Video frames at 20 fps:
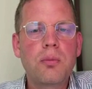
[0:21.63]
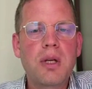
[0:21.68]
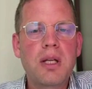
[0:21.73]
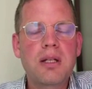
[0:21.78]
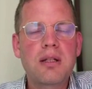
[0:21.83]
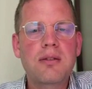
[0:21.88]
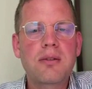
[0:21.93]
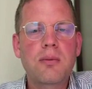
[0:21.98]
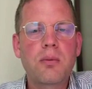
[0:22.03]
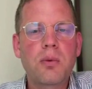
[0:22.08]
but
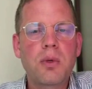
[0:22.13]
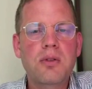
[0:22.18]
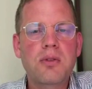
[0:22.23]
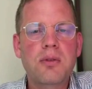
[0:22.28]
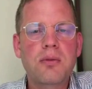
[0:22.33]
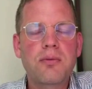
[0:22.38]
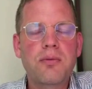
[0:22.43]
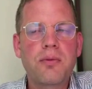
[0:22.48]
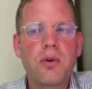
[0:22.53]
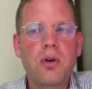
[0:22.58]
it
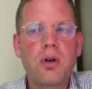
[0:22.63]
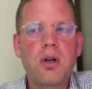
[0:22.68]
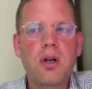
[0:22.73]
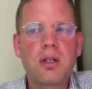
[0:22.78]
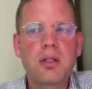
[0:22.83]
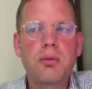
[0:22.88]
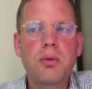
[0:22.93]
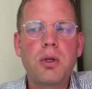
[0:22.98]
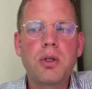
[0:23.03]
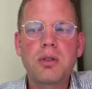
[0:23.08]
was for
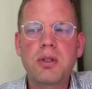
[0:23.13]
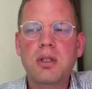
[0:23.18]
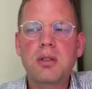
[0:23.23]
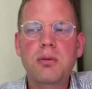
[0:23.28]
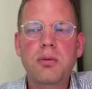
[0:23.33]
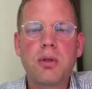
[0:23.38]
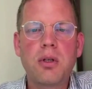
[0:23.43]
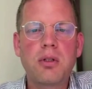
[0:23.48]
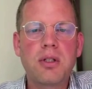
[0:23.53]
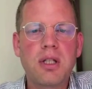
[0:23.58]
a quote
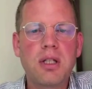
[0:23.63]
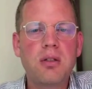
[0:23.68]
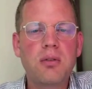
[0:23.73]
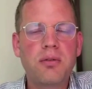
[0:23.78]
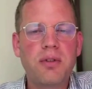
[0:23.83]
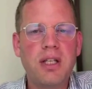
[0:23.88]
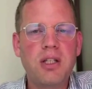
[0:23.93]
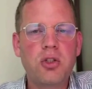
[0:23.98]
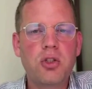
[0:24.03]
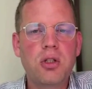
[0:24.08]
unquote
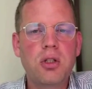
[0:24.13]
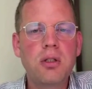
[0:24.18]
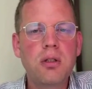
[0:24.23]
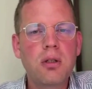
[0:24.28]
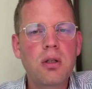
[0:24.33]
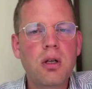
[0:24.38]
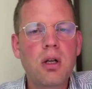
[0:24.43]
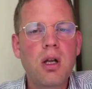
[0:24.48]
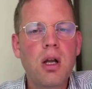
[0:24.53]
innovation,